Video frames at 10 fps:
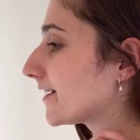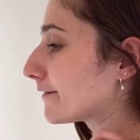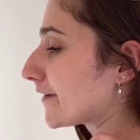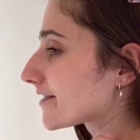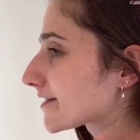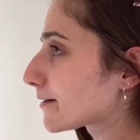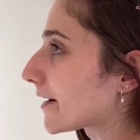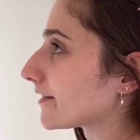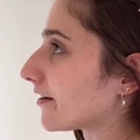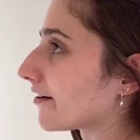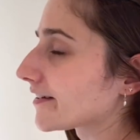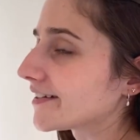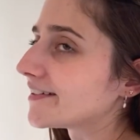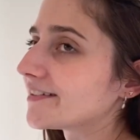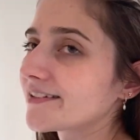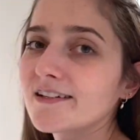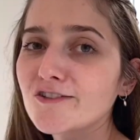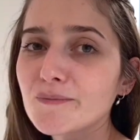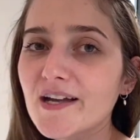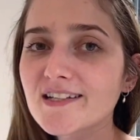It features quite a lot in
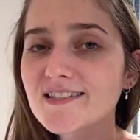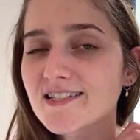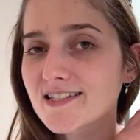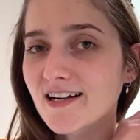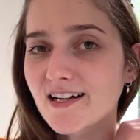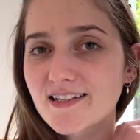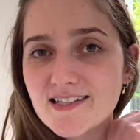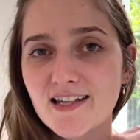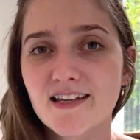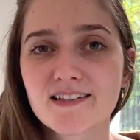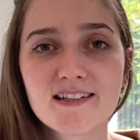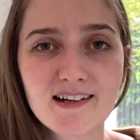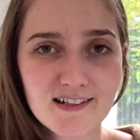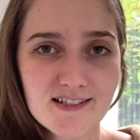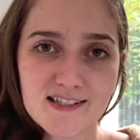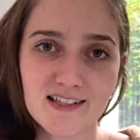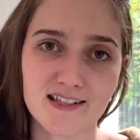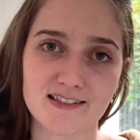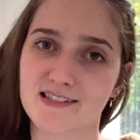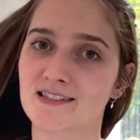Rebecca's designs, and I just think
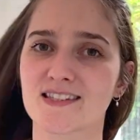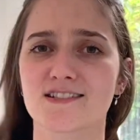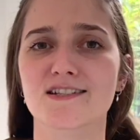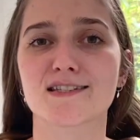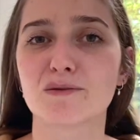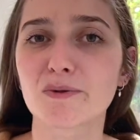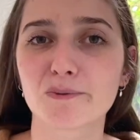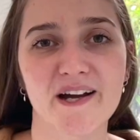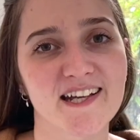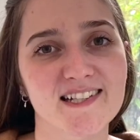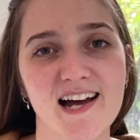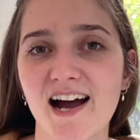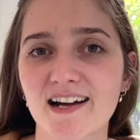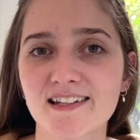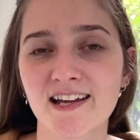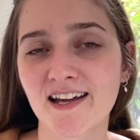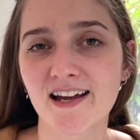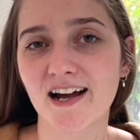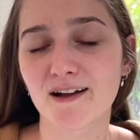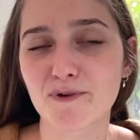it's such a simple way to add
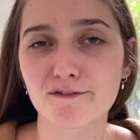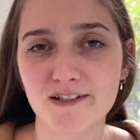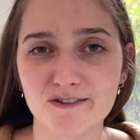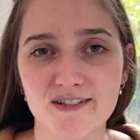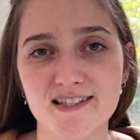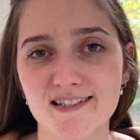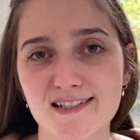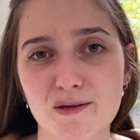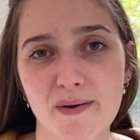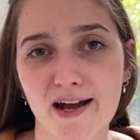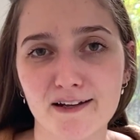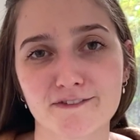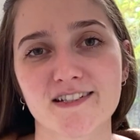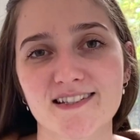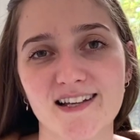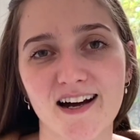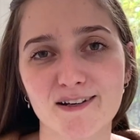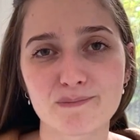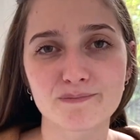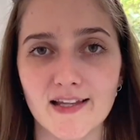a bit of interest into the back of the design.